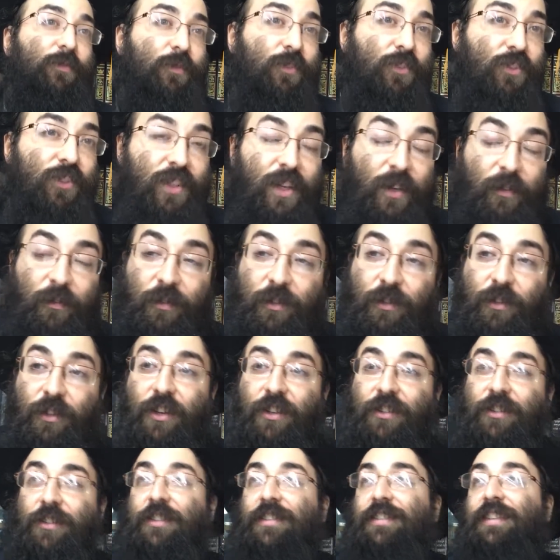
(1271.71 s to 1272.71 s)
which we
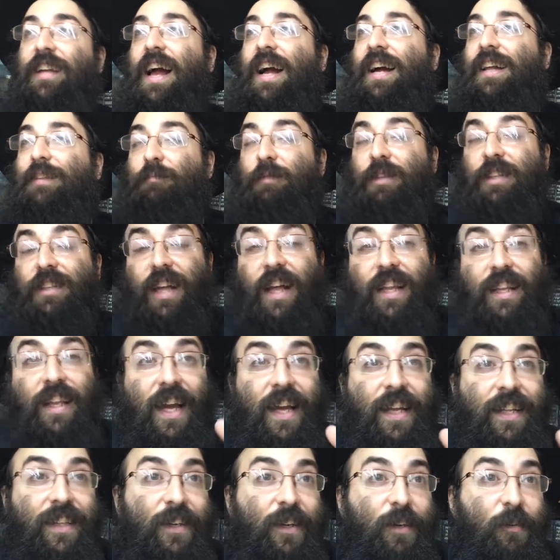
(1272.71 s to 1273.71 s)
don't know exactly,
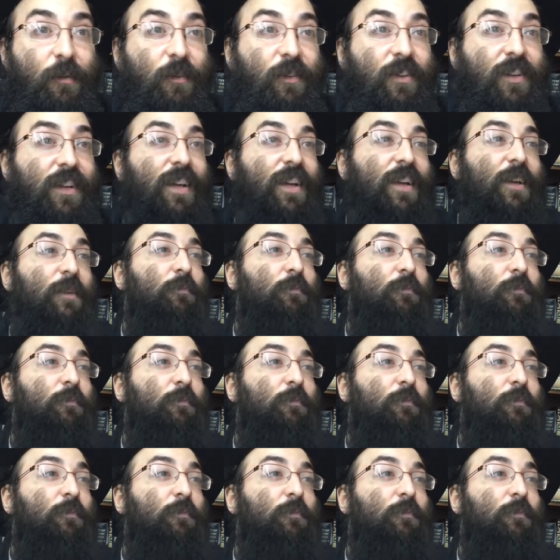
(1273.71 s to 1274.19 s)
Migdaleder,